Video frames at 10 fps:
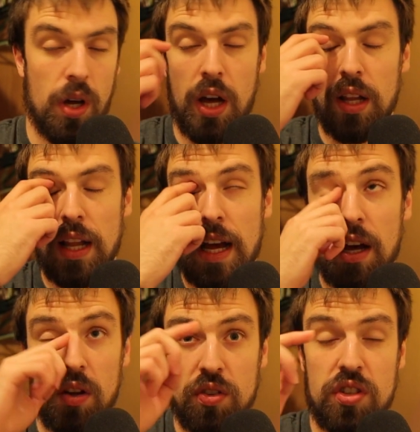
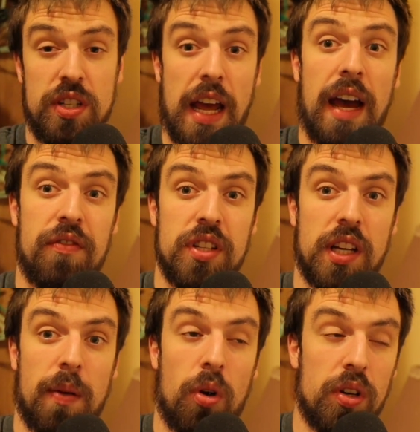allow staff to
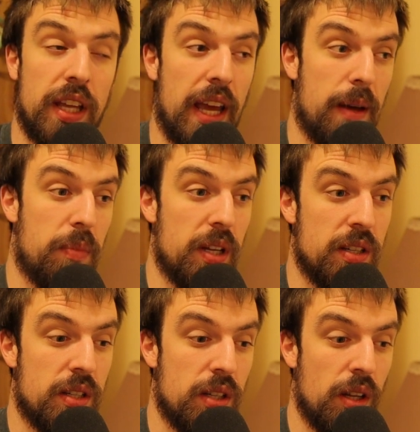come on
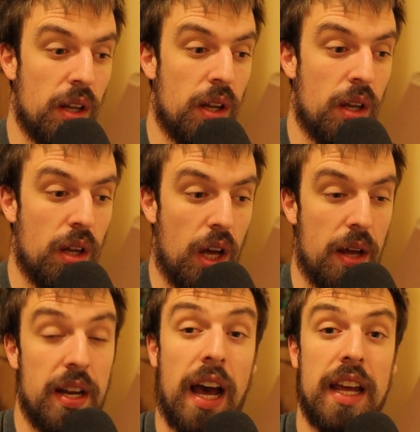campus,
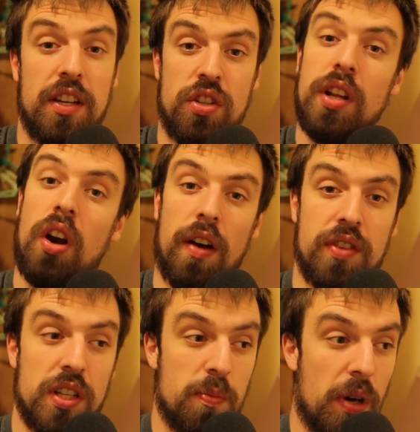not into their
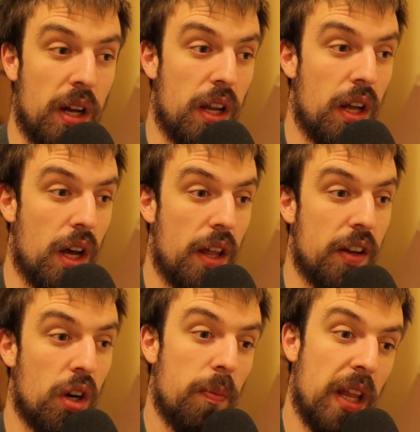offices, but they're
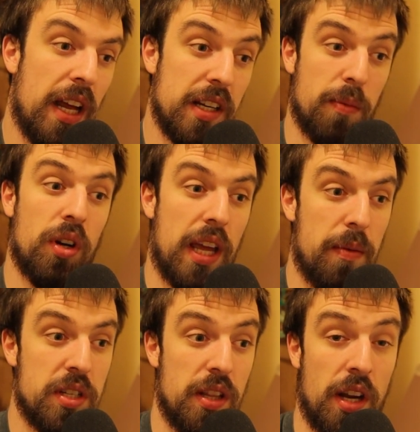going to be allowed to come on
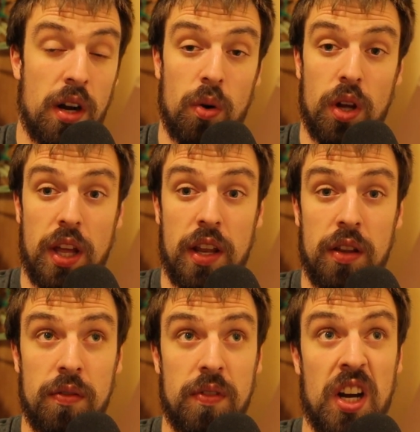campus, and
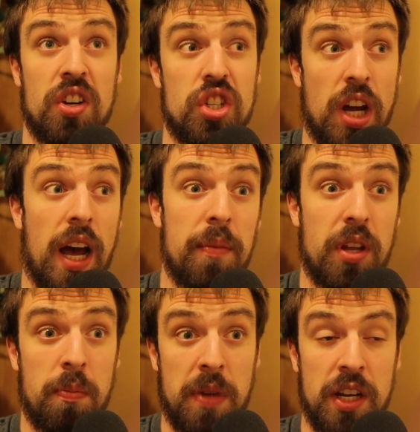their job,
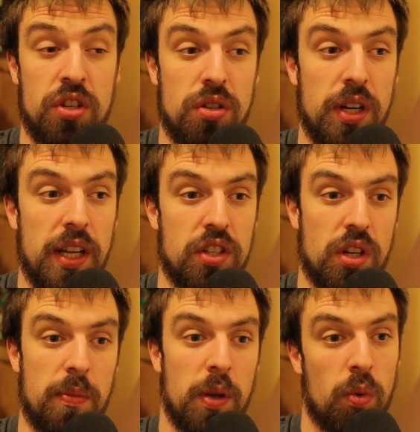their ministry is going
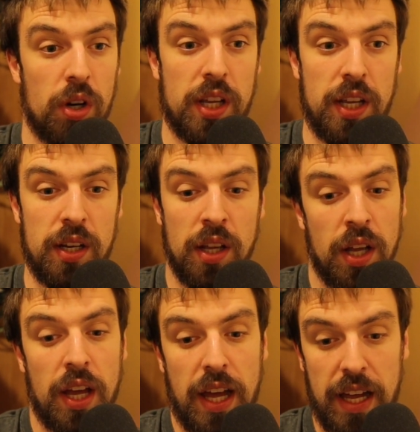to be working
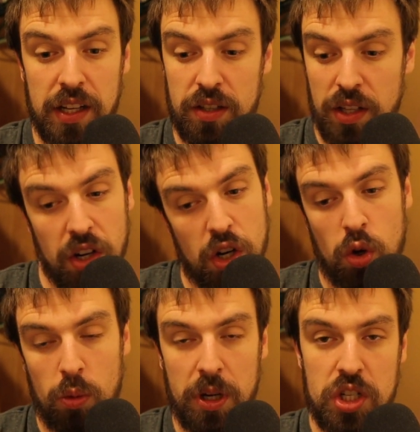at clearing a
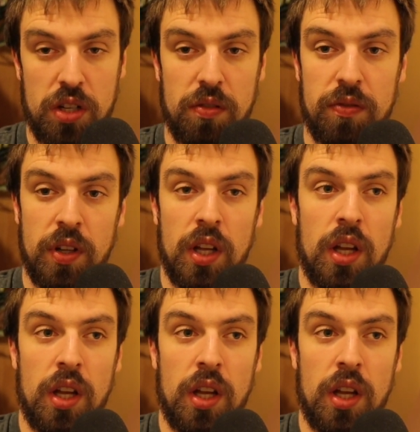whole bunch of